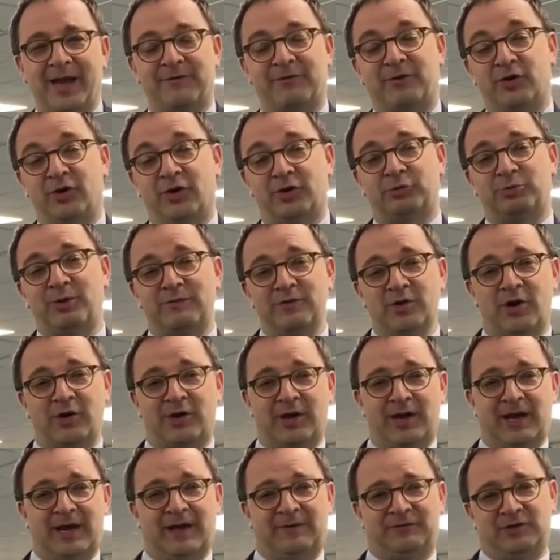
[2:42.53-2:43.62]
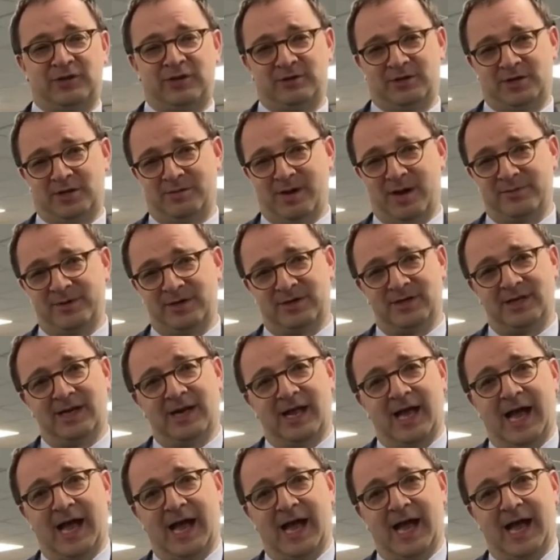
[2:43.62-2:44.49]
Of course, we've not got enough to do at the moment,